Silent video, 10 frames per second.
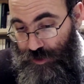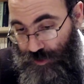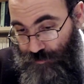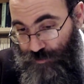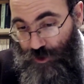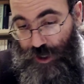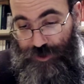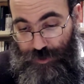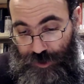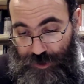even prior
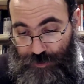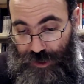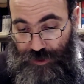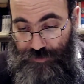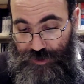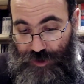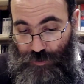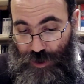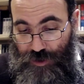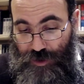to Bechinas Makiv in
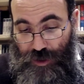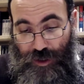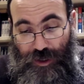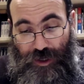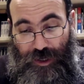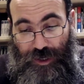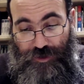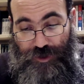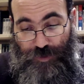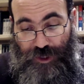some ways. And
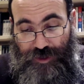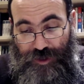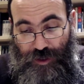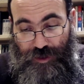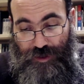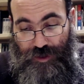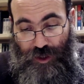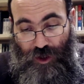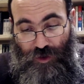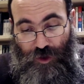on Shmini Atzeret,
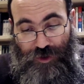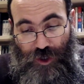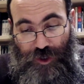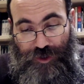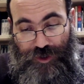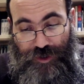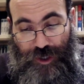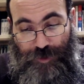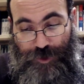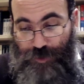those oros are
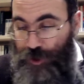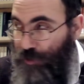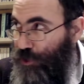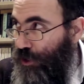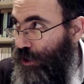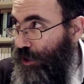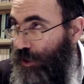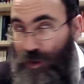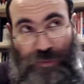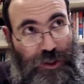able to be nimshach
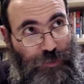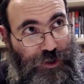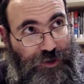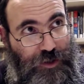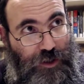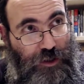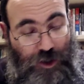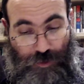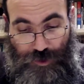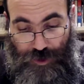in a pnimius in the
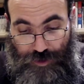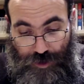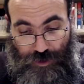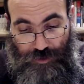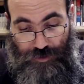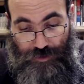Shamas Yisrael.